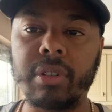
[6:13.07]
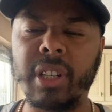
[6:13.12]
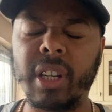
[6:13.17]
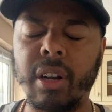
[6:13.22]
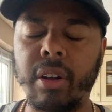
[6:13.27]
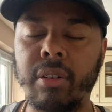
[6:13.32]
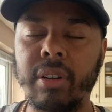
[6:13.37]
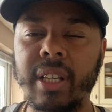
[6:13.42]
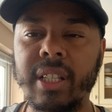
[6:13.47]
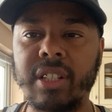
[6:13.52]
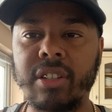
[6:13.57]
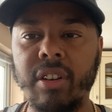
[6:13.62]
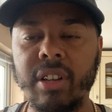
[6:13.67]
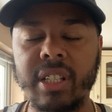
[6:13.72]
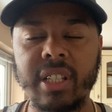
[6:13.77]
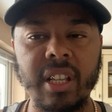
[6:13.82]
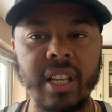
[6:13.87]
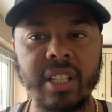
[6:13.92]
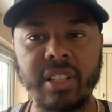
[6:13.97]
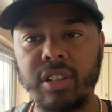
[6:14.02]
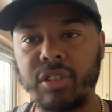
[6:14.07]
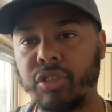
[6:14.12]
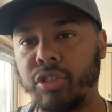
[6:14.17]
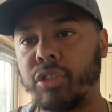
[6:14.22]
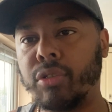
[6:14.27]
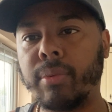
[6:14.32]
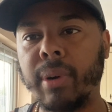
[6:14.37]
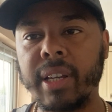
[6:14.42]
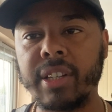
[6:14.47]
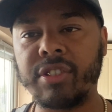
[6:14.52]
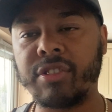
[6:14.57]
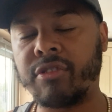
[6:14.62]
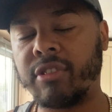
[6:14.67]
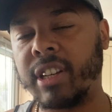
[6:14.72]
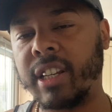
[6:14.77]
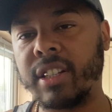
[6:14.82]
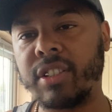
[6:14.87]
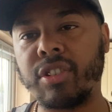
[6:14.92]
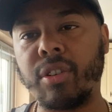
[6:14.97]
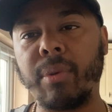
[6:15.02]
You know, it's a, it's a, it's a two-way
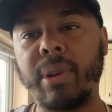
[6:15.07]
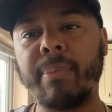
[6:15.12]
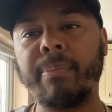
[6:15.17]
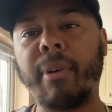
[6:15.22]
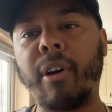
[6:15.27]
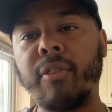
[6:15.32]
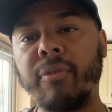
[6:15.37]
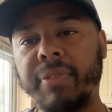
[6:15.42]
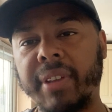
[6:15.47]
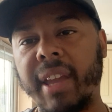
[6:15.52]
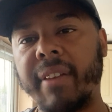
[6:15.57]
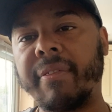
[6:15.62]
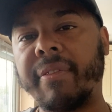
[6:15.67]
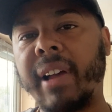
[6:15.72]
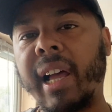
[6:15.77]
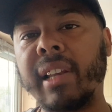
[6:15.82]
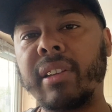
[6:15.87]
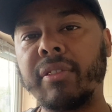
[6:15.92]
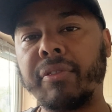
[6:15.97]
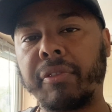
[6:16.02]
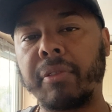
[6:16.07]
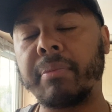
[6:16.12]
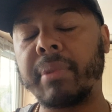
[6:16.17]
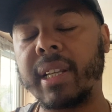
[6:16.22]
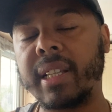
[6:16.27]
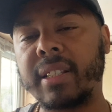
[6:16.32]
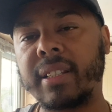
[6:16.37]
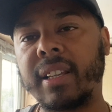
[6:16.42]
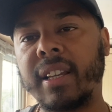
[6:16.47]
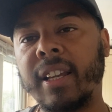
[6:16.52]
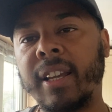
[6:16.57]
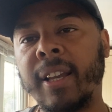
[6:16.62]
street, so we both get value from this.